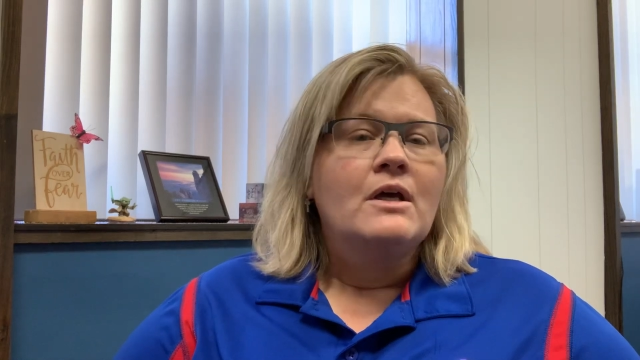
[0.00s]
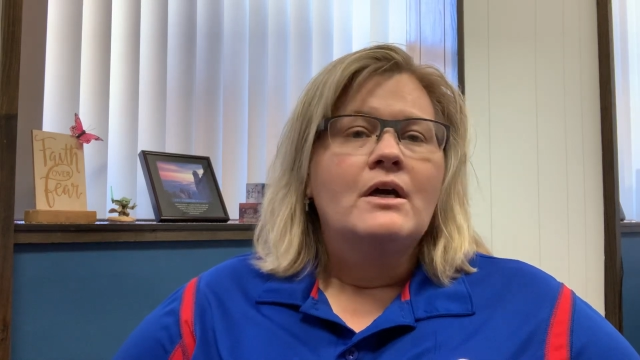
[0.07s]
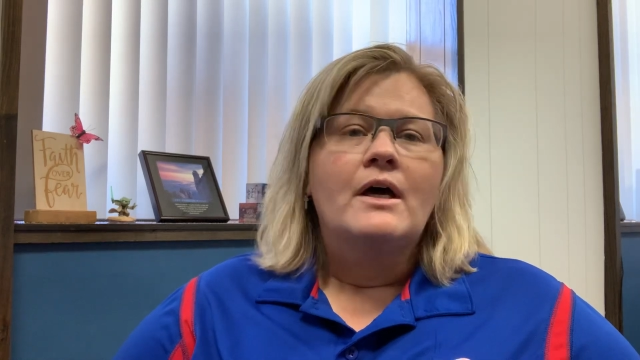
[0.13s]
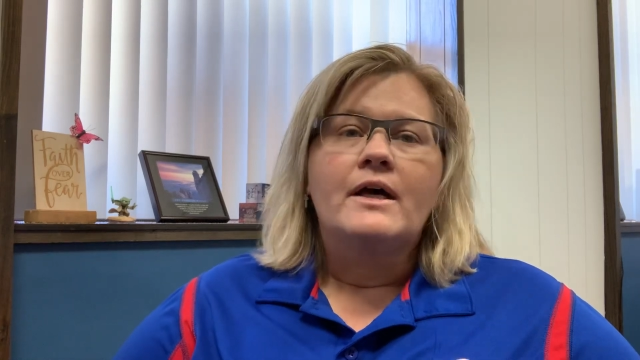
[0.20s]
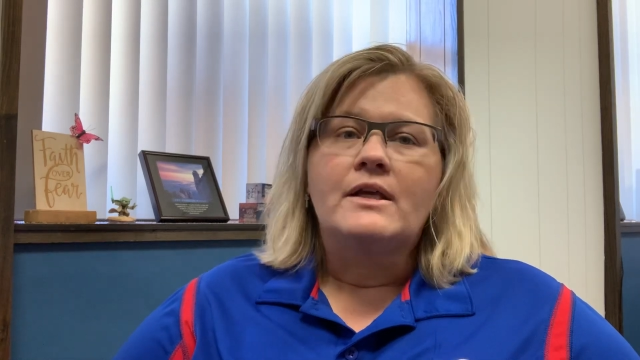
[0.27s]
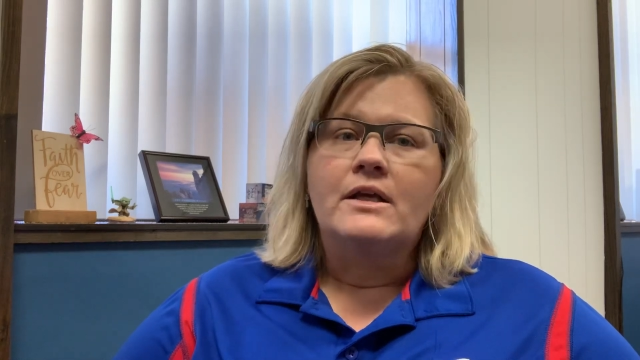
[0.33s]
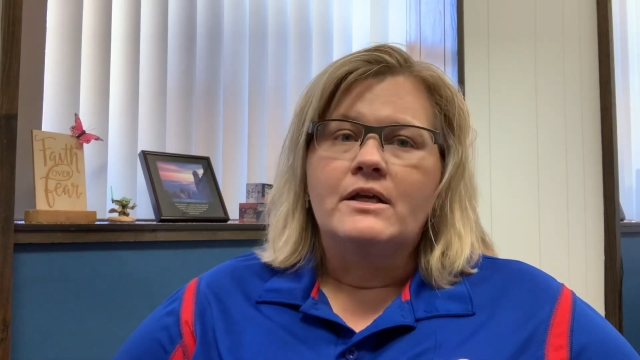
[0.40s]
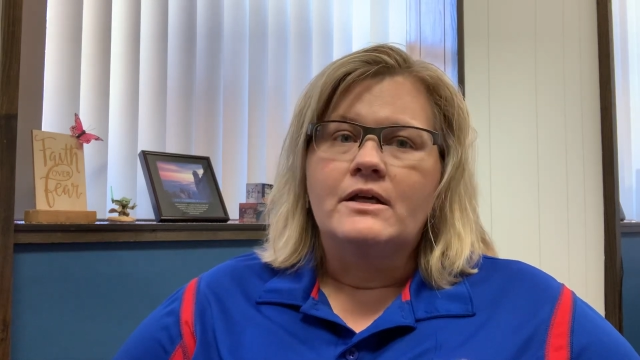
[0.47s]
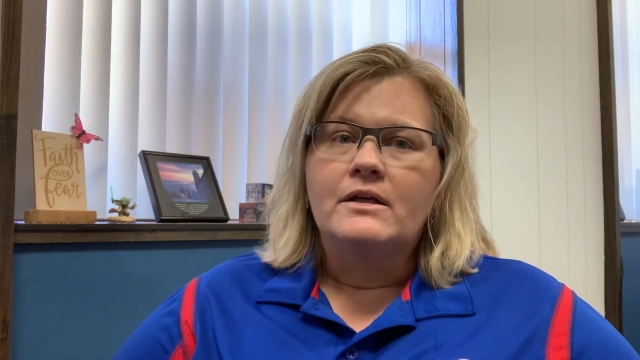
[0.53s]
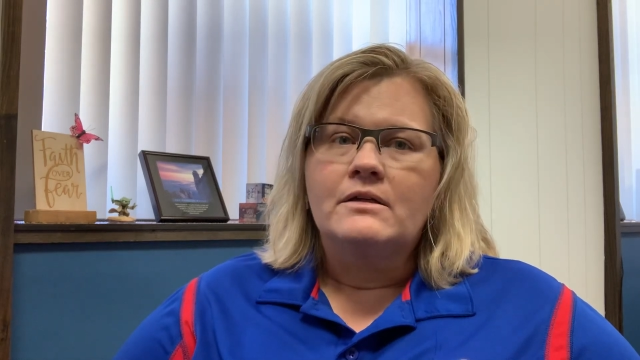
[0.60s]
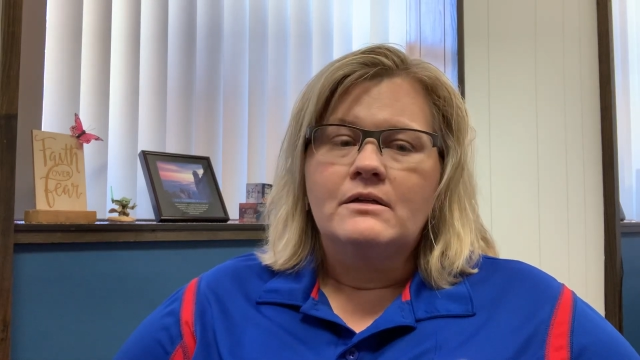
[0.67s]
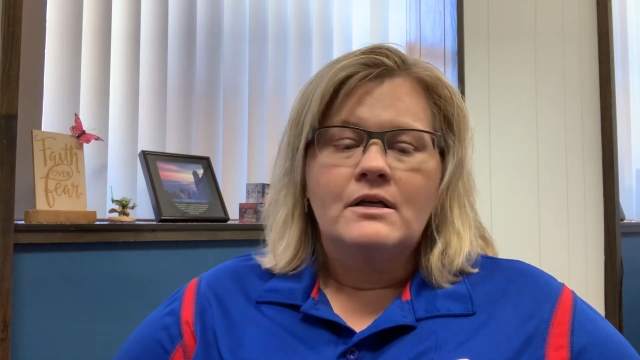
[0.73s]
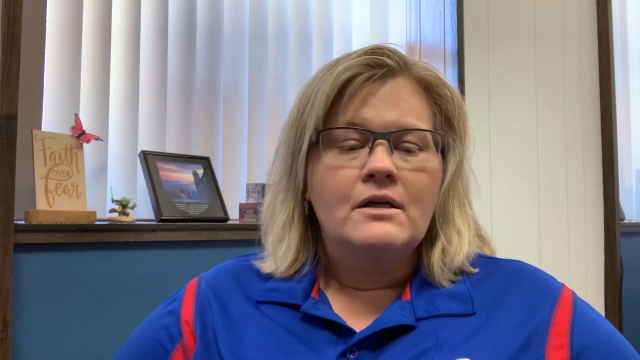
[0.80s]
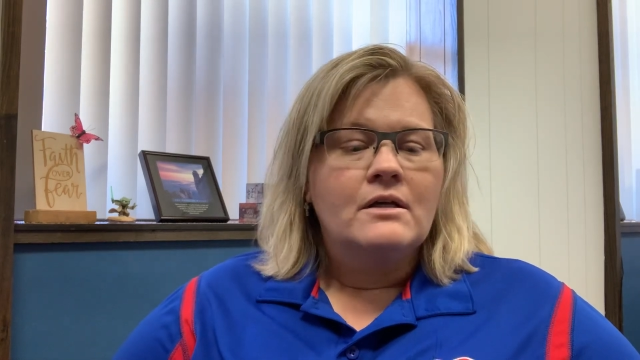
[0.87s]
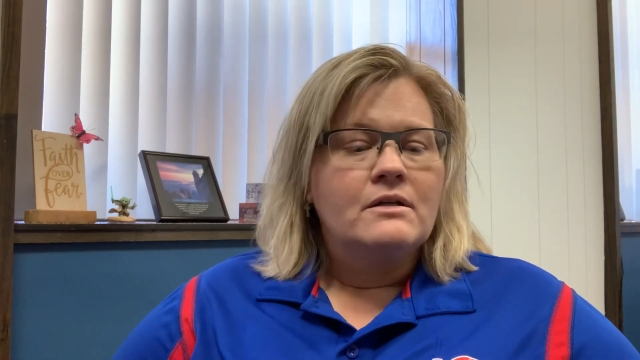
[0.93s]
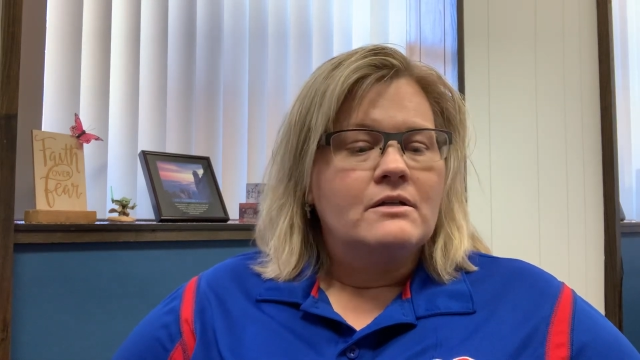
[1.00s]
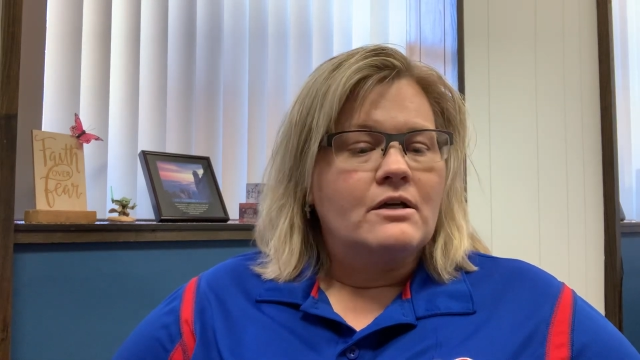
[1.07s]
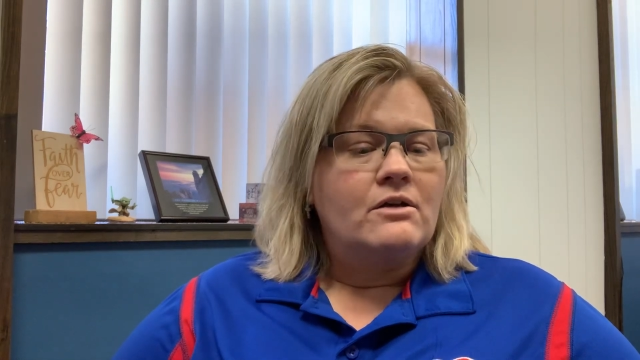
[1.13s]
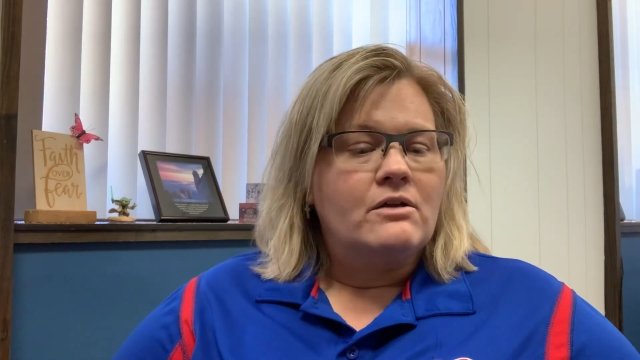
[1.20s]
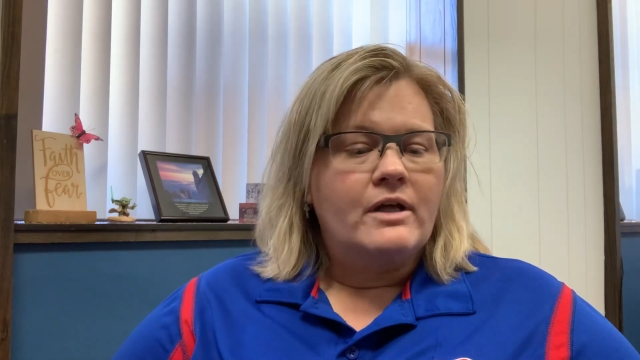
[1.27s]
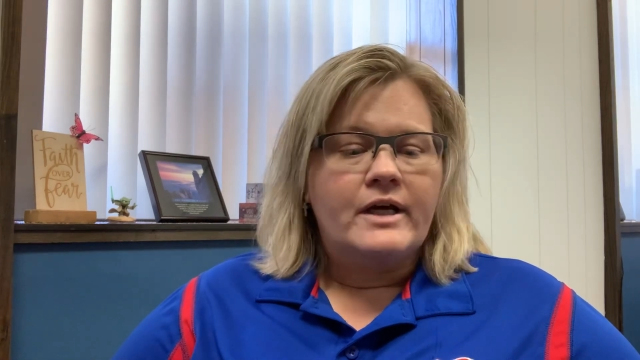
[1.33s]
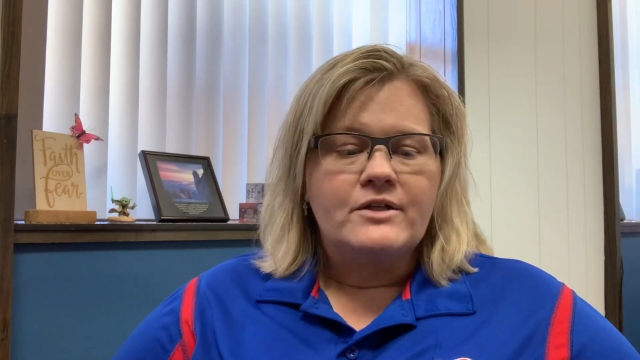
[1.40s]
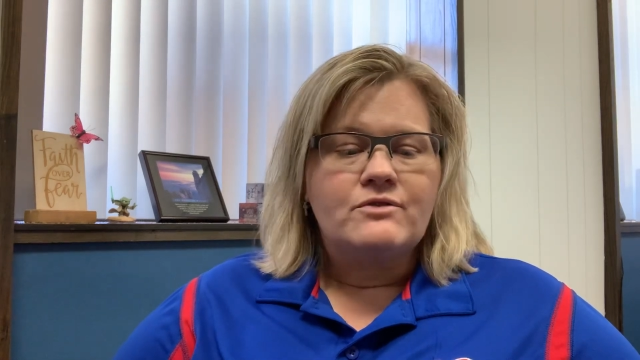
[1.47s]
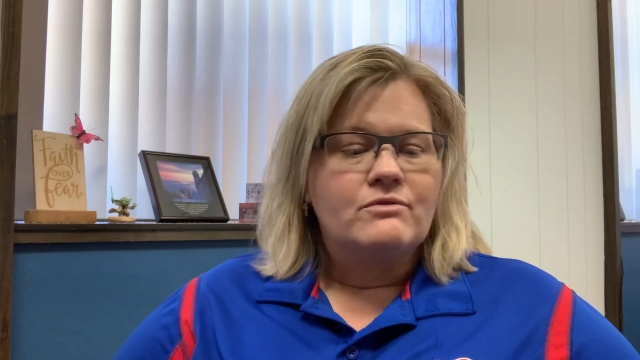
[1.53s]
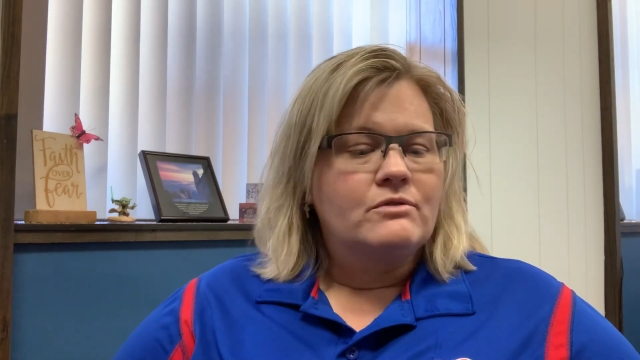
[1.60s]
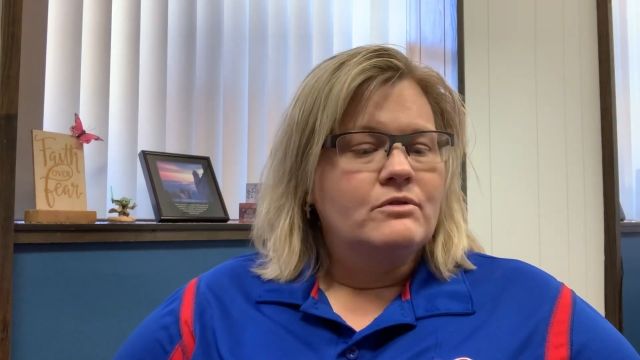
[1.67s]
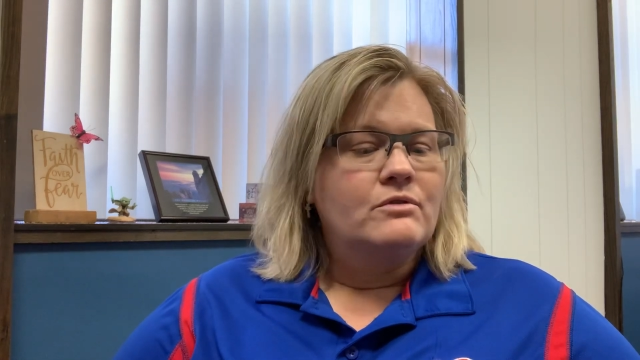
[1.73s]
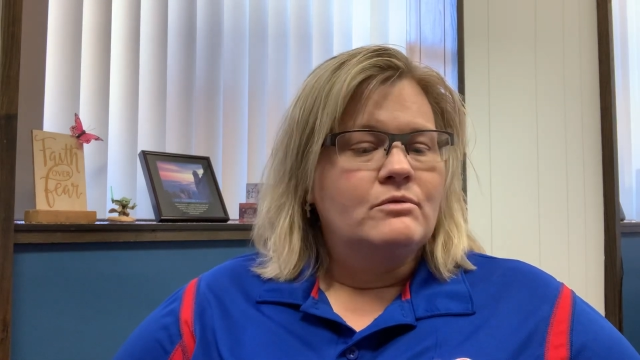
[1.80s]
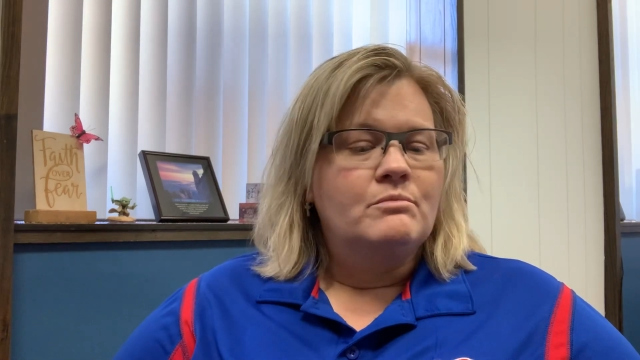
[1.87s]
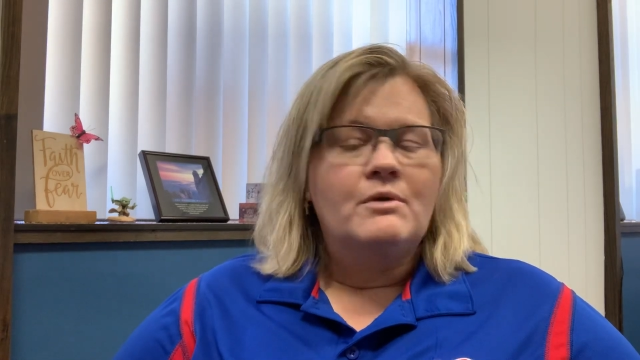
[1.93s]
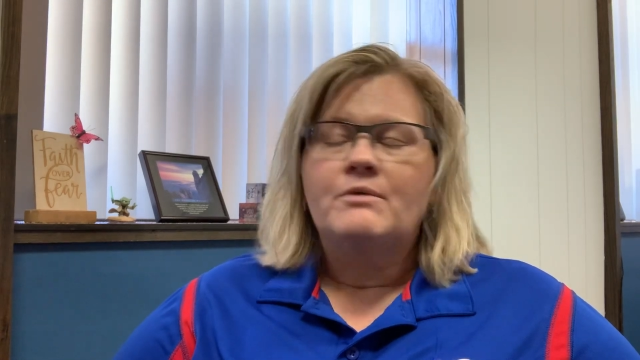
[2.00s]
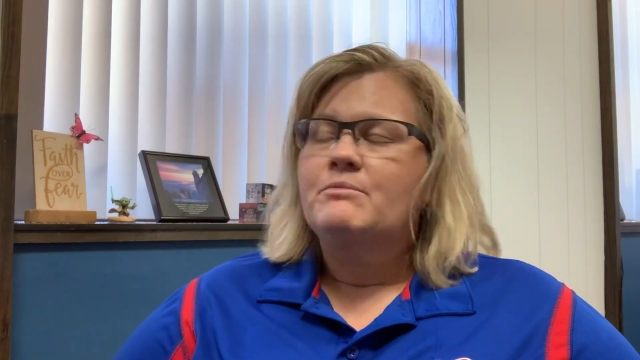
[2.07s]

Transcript: Again, the classroom